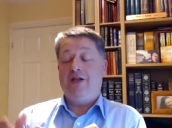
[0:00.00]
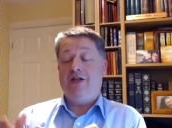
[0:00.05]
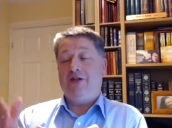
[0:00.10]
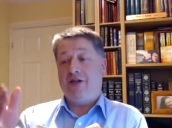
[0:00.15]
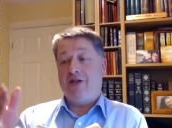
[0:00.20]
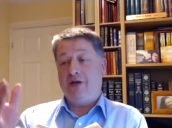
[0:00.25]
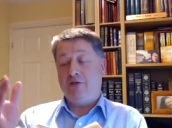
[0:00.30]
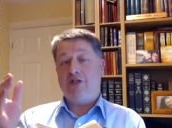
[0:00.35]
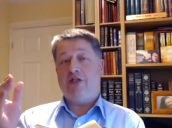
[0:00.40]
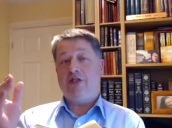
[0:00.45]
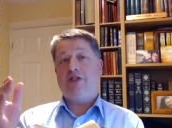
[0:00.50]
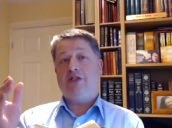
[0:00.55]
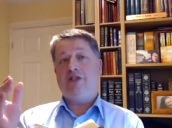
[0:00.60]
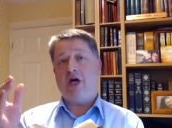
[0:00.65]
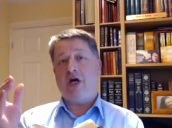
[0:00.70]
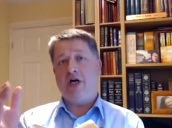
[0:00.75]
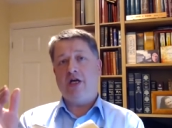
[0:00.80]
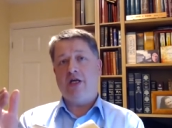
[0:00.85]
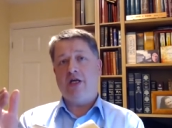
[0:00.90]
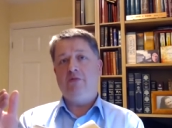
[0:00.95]
There was a
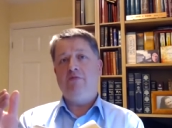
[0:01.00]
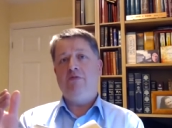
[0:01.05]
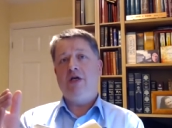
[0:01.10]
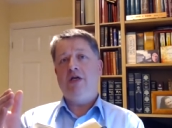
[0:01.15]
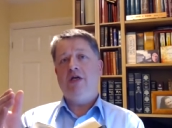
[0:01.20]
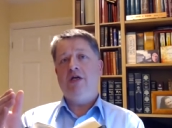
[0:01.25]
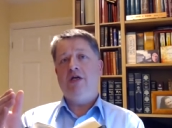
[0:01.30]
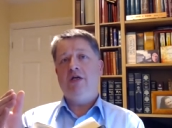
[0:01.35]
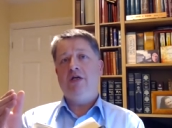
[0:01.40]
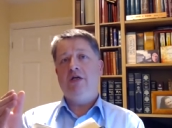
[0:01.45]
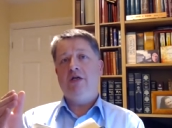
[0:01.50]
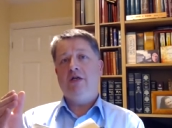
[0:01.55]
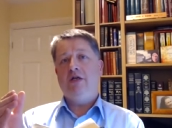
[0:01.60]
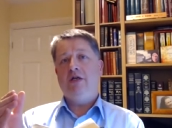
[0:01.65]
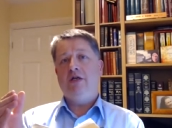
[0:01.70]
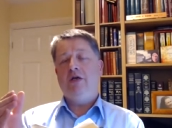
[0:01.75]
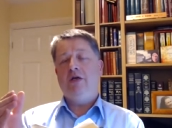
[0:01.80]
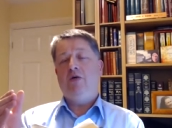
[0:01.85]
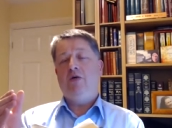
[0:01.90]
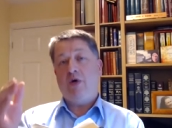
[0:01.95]
time
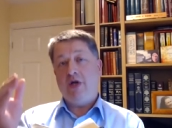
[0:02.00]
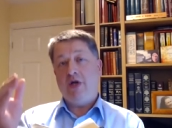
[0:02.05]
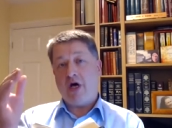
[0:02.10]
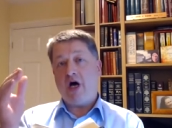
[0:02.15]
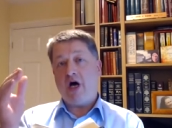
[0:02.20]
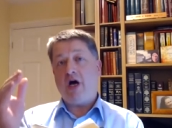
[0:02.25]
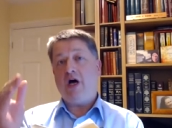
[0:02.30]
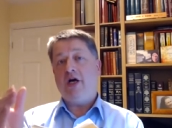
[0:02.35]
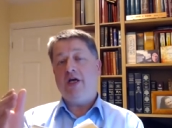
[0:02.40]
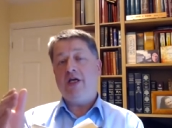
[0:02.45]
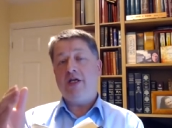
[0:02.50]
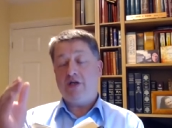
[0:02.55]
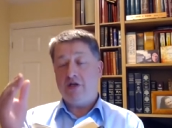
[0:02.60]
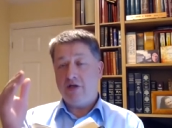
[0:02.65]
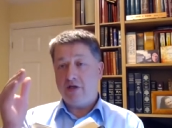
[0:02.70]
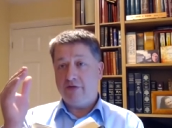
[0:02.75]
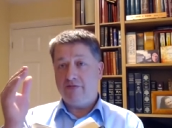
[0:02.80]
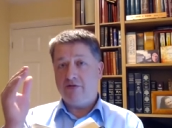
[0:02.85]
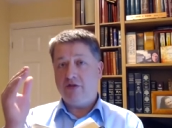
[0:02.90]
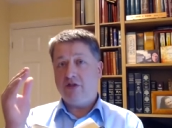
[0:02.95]
when I
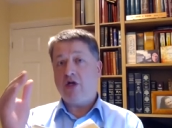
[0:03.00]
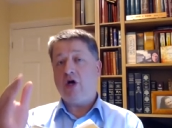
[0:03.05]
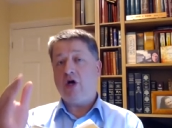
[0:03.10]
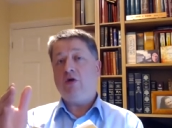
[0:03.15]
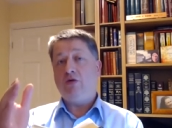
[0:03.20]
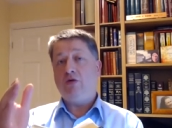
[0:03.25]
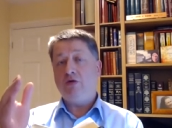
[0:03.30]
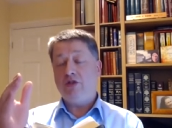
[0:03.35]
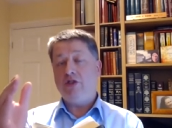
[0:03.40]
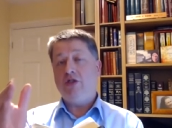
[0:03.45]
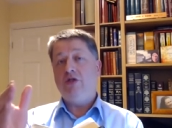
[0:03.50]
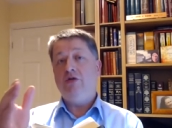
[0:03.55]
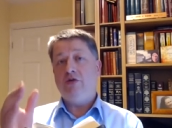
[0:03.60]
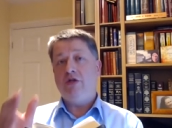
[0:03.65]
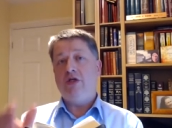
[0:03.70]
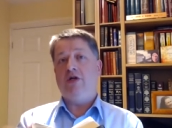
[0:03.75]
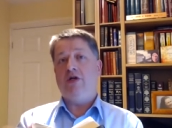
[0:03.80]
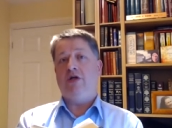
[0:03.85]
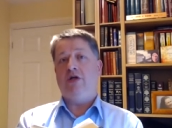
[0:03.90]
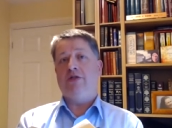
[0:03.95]
could have told you
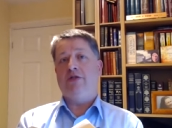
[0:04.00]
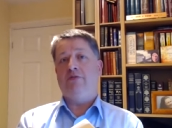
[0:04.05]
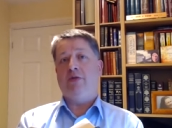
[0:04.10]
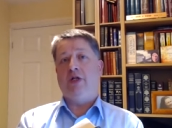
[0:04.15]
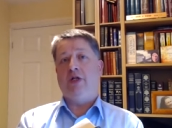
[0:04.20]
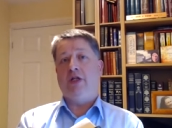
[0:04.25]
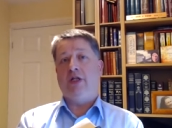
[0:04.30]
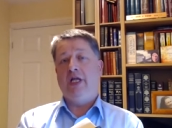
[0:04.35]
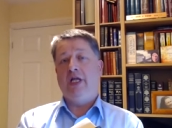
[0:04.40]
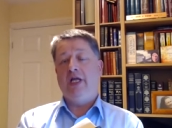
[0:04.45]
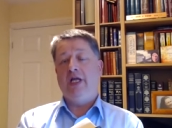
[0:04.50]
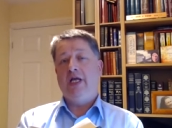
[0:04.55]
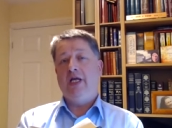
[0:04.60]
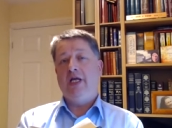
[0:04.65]
the gospel,